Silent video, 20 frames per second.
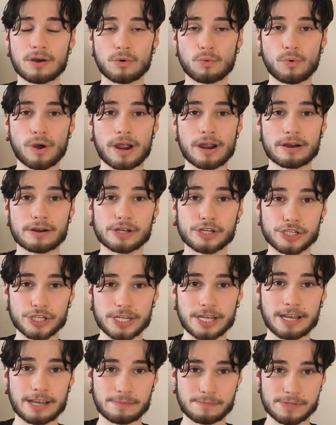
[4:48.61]
where
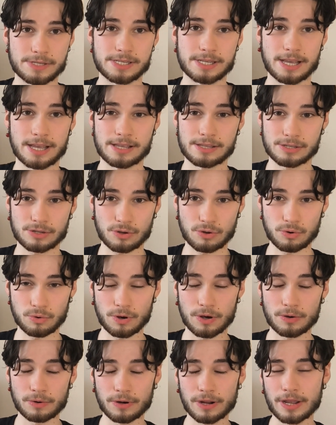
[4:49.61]
GM says,
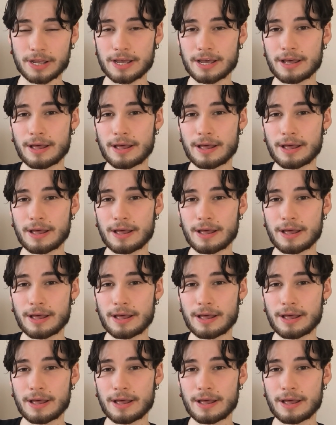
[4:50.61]
quote,